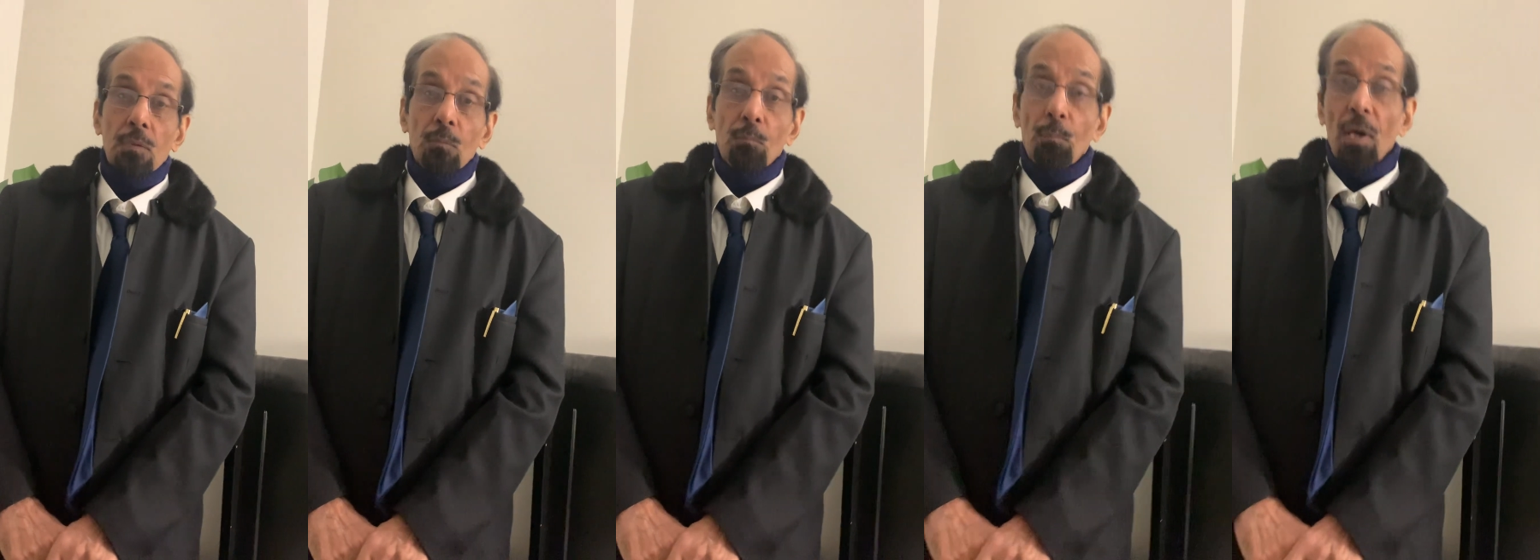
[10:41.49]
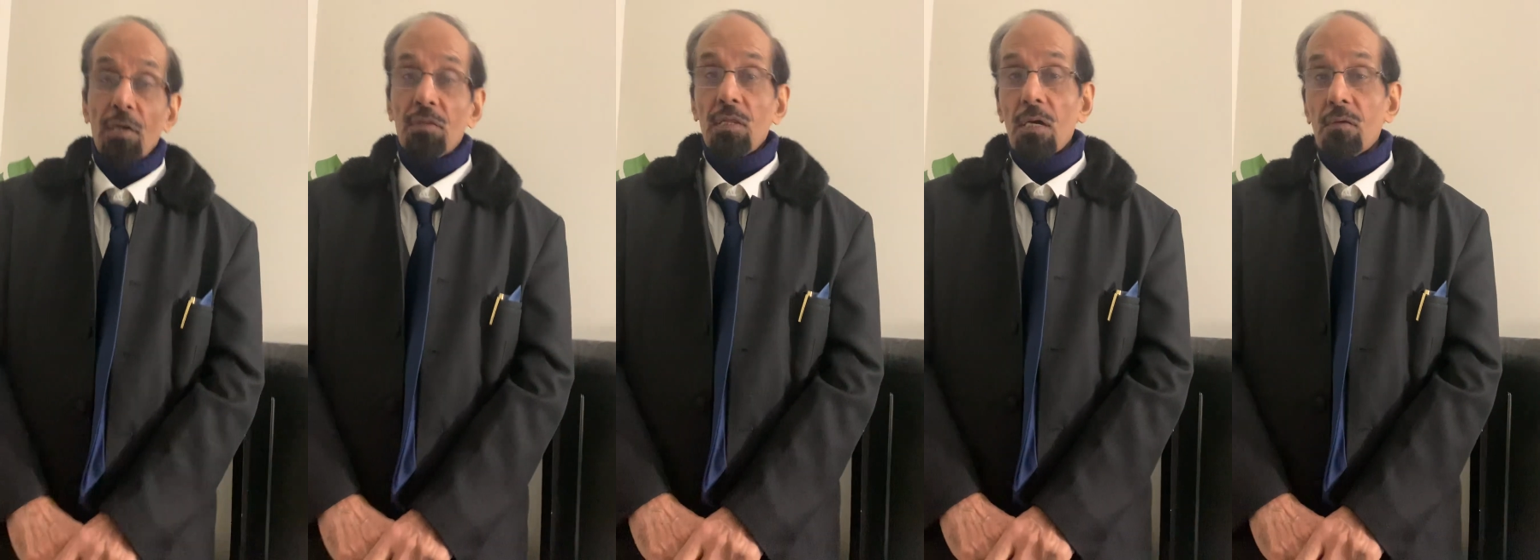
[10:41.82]

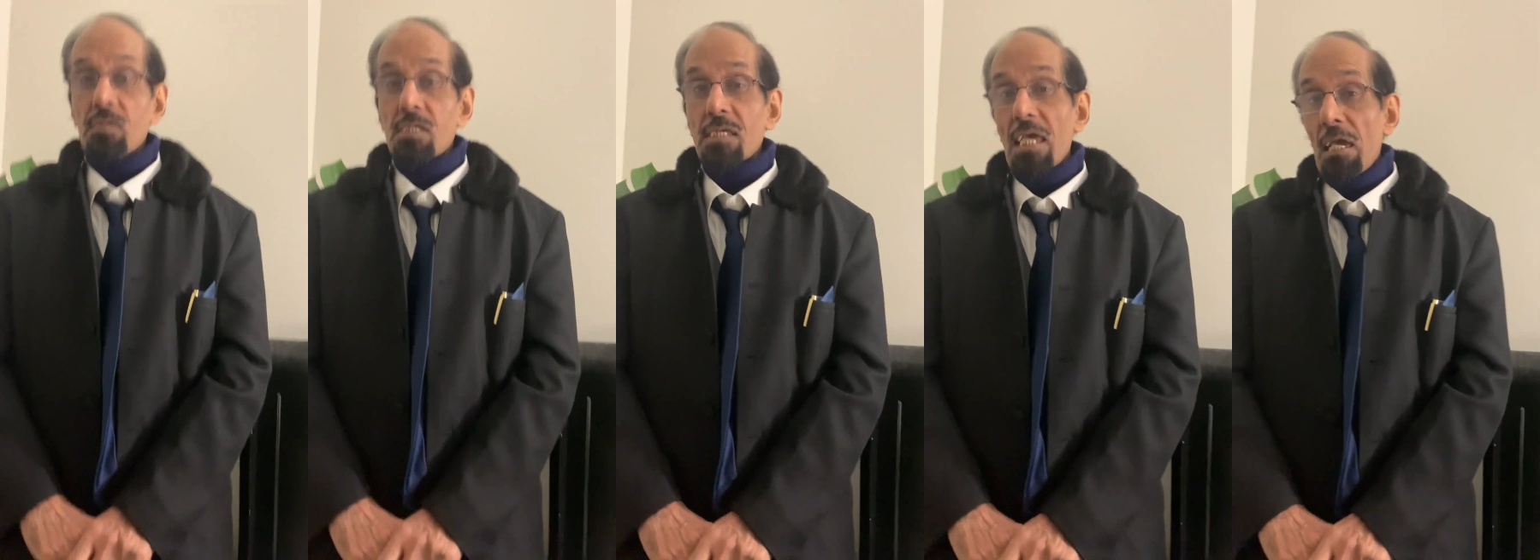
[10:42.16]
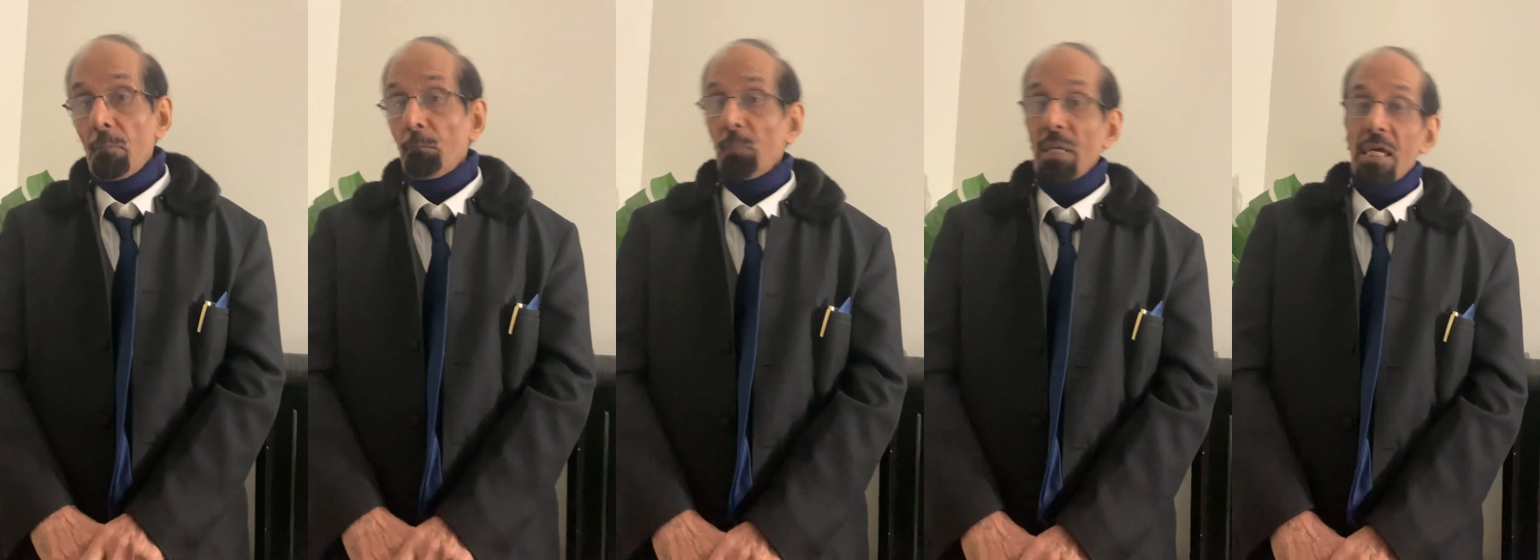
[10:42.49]
But the
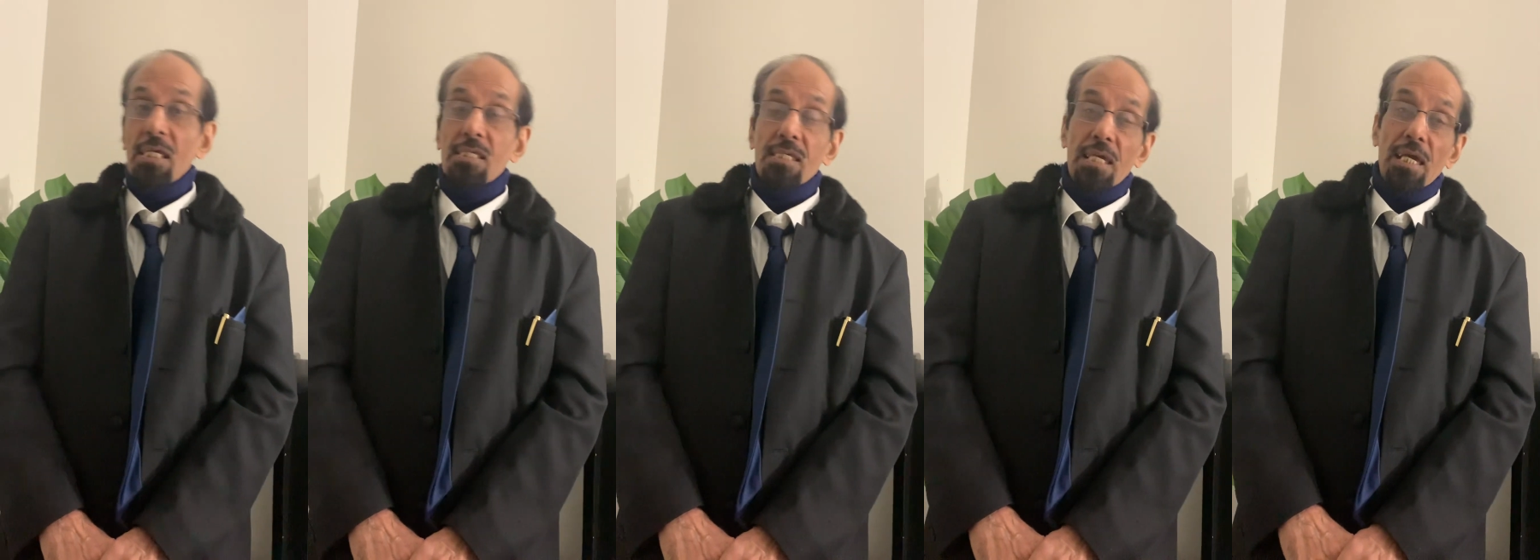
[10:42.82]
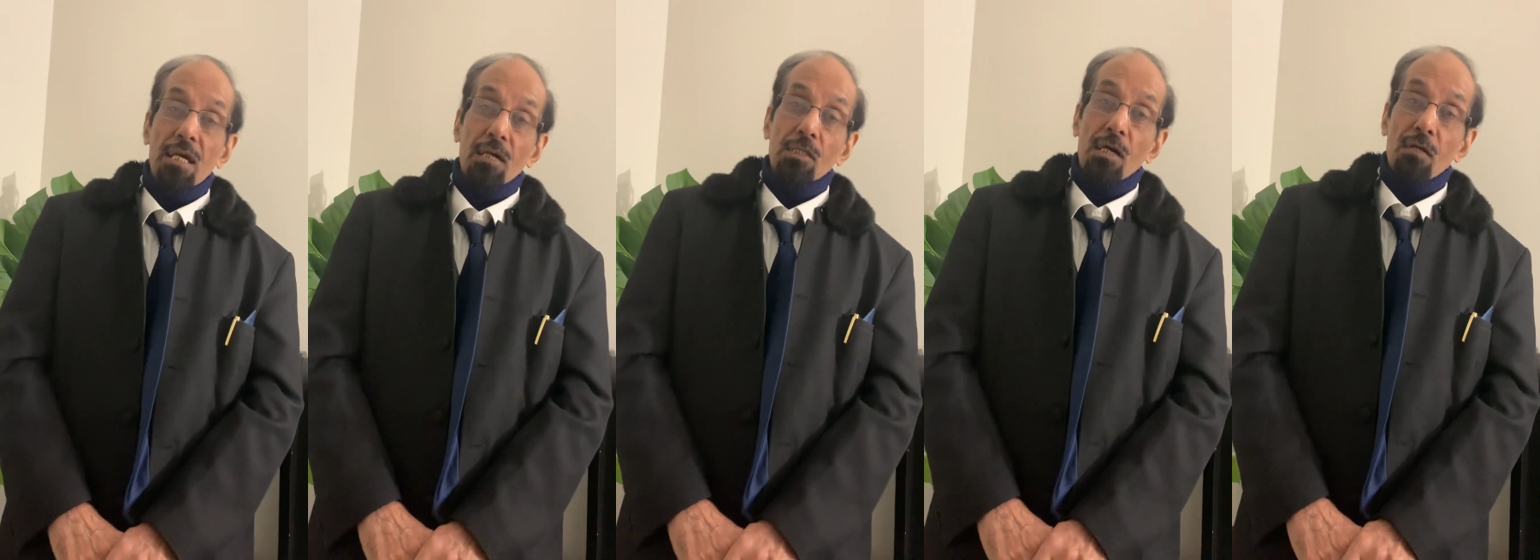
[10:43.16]
same place,
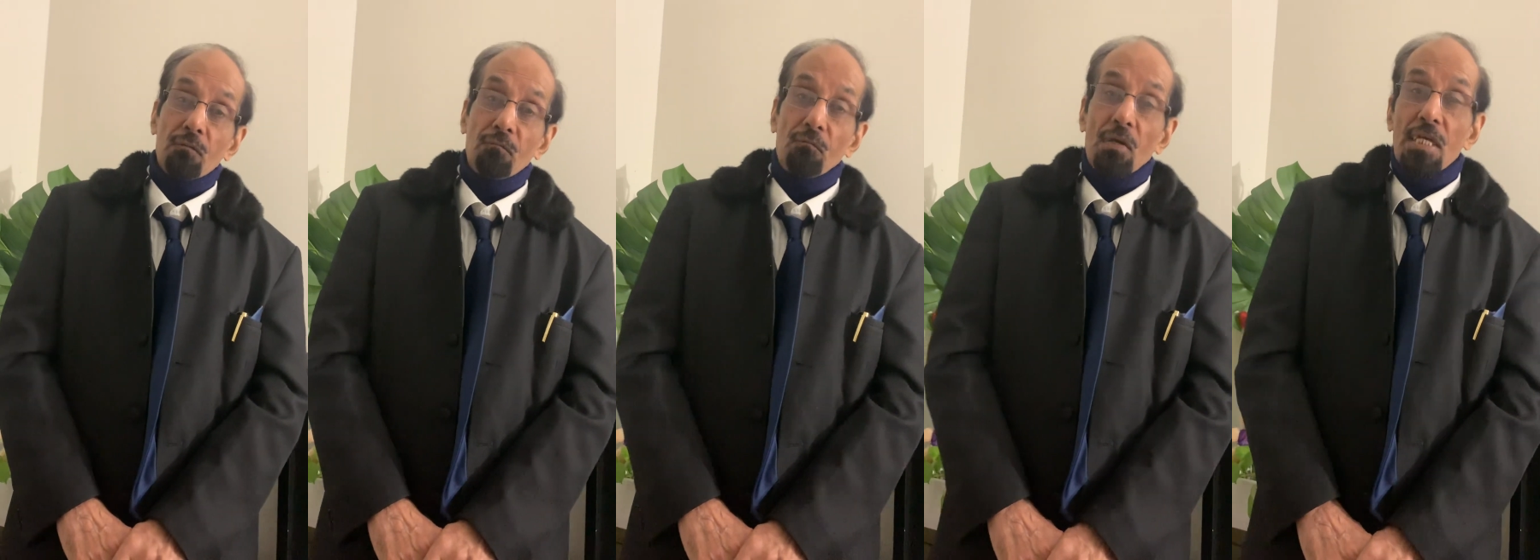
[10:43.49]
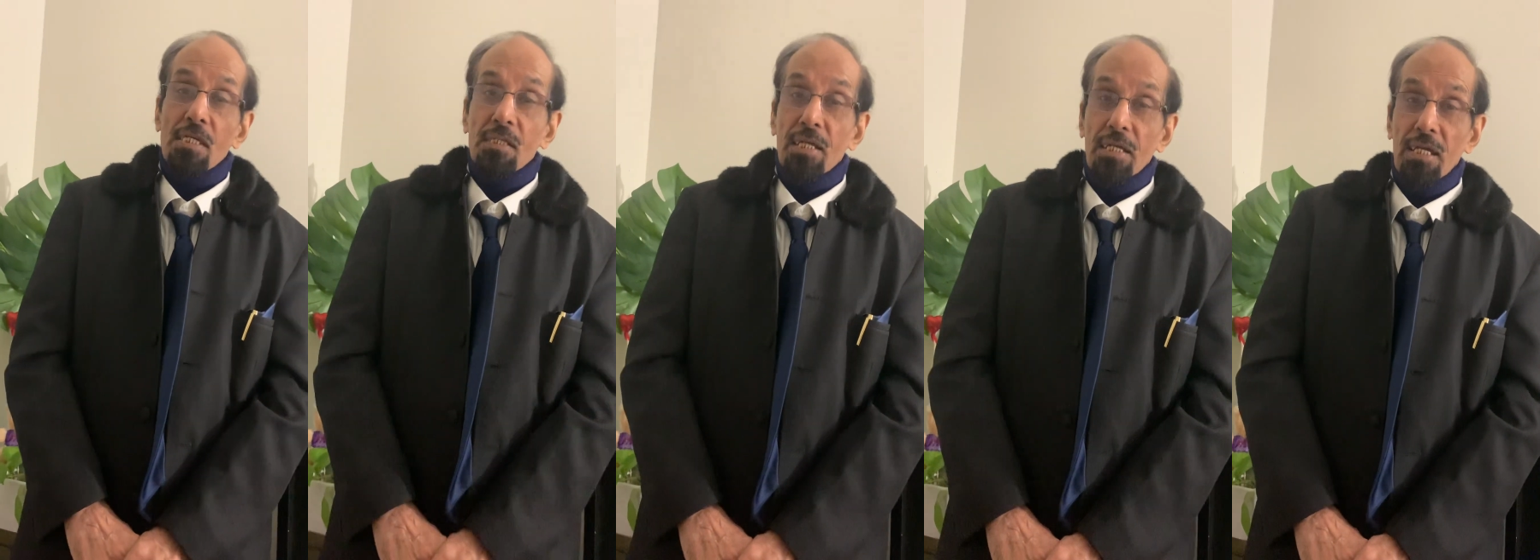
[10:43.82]
a other
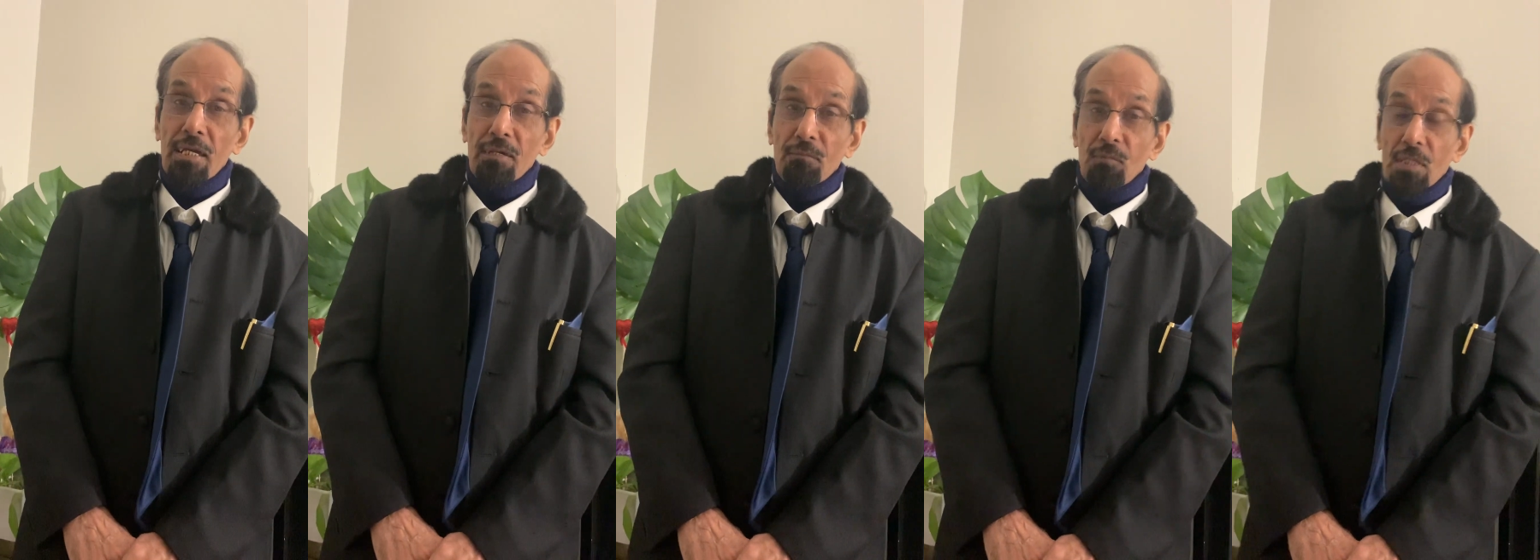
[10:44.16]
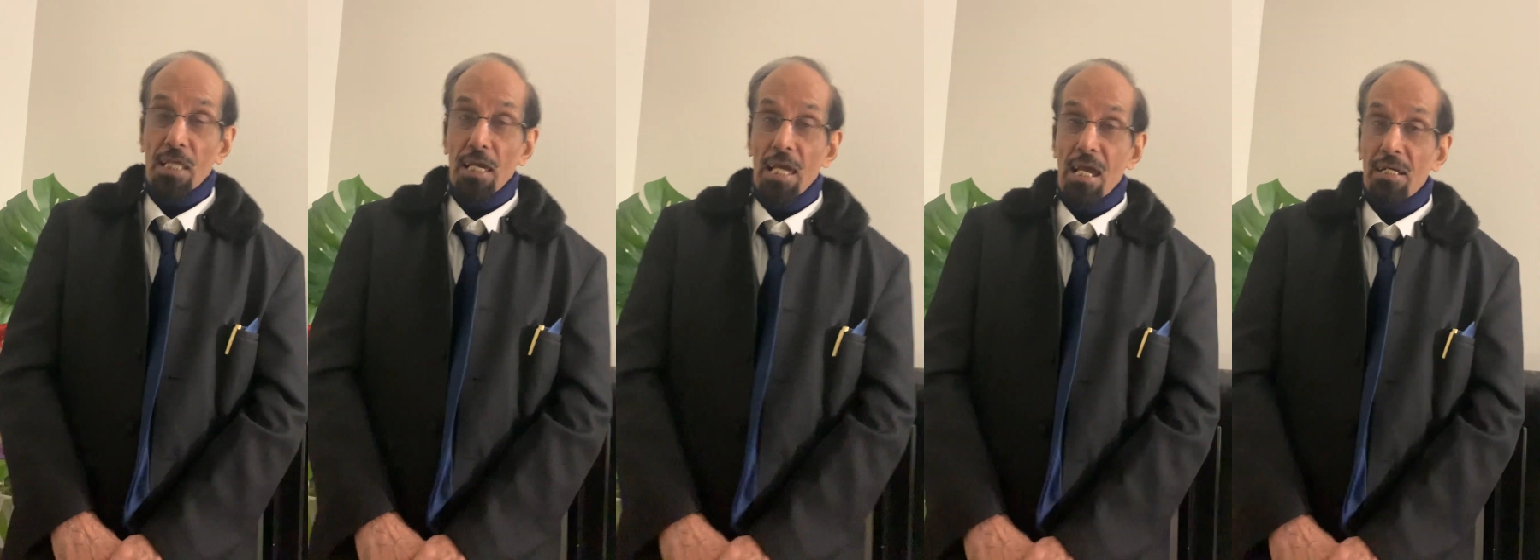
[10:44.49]
visionary with
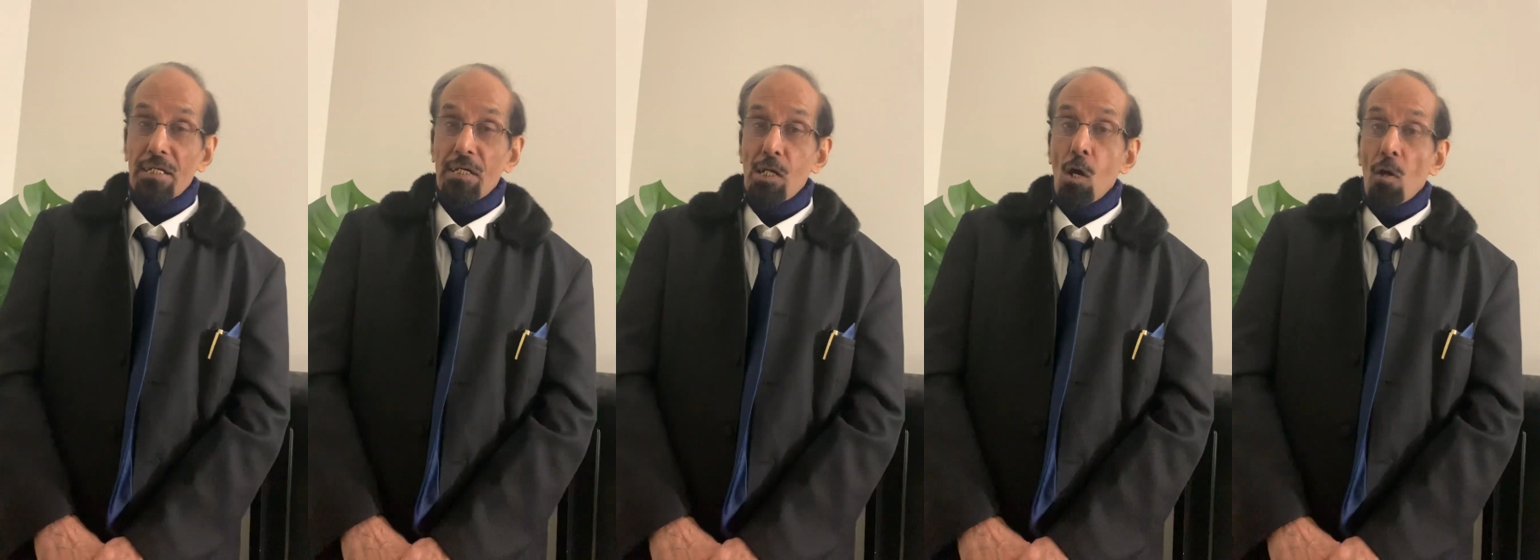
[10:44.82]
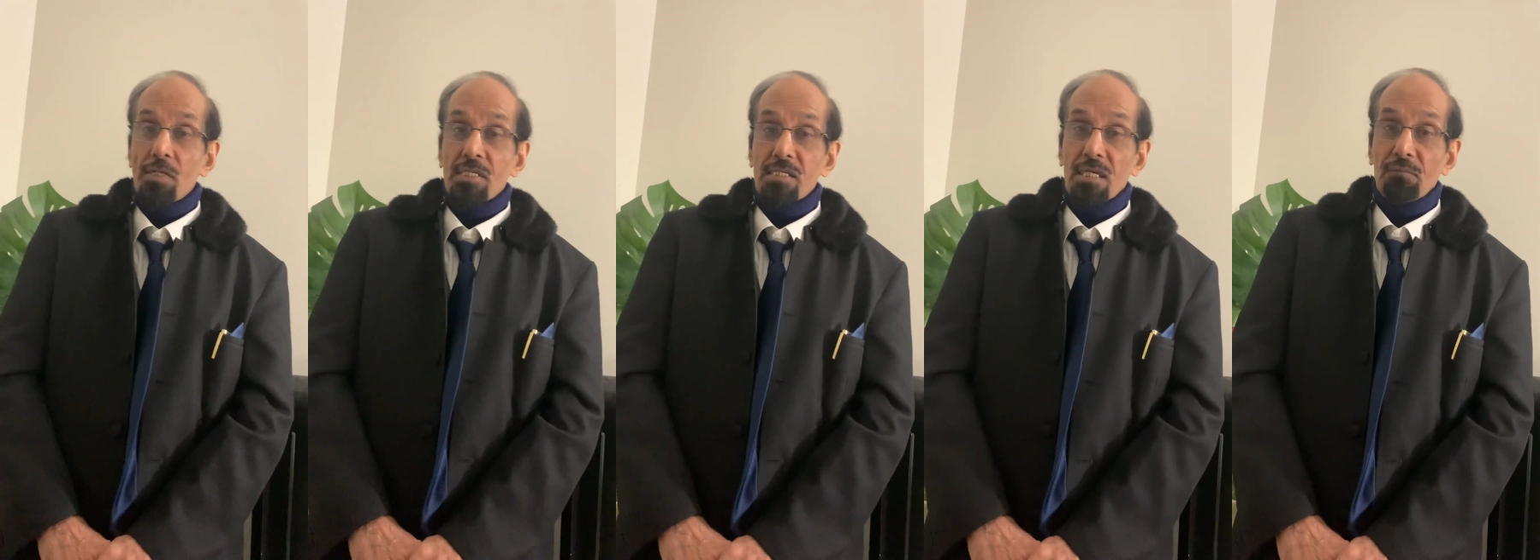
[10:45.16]
a
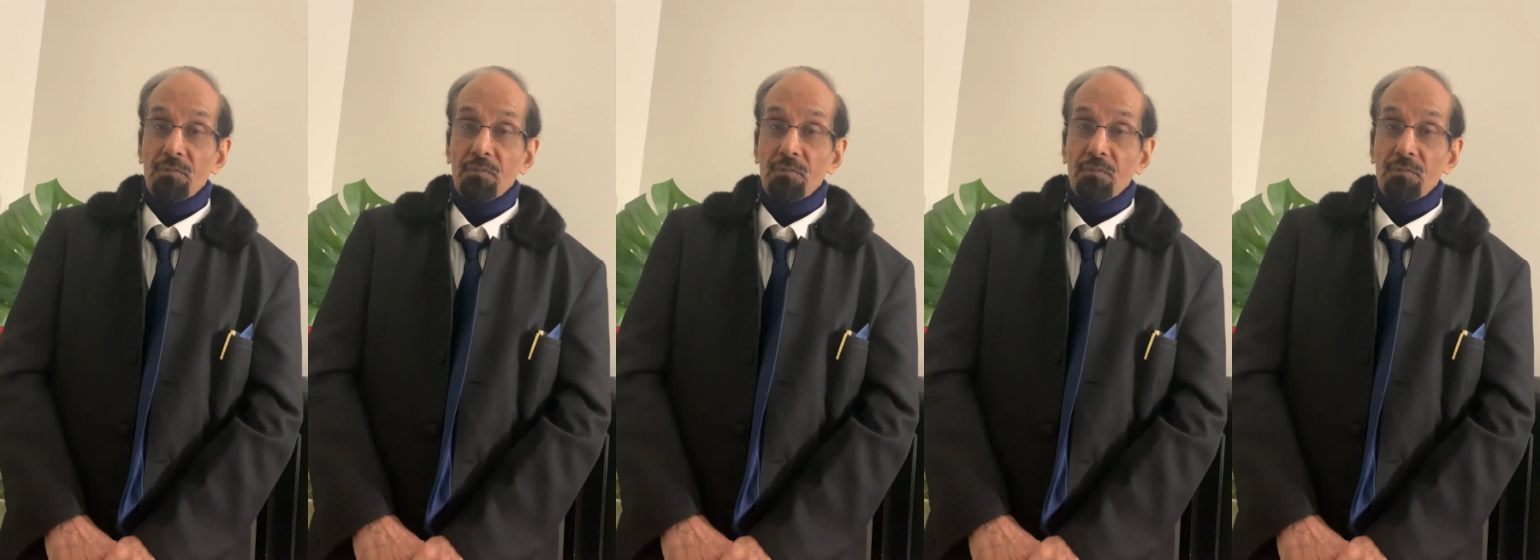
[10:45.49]
curiosity,